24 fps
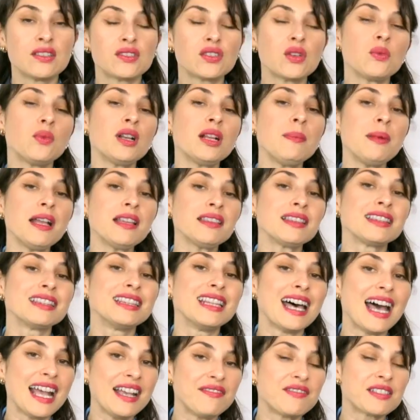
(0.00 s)
So what about
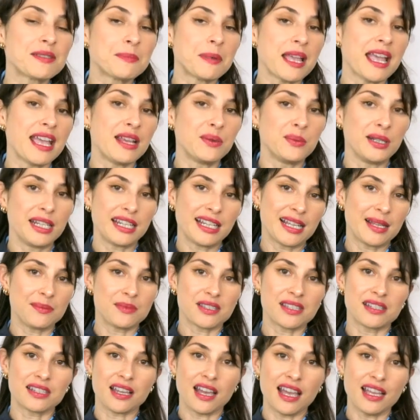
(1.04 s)
lifespan when it
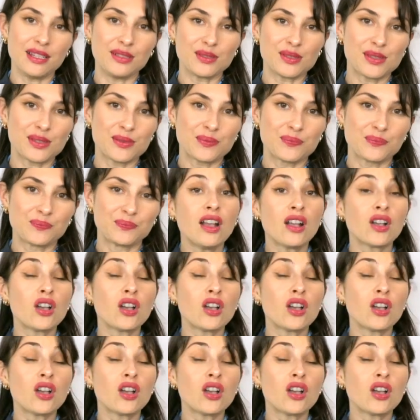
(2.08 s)
comes to tiles?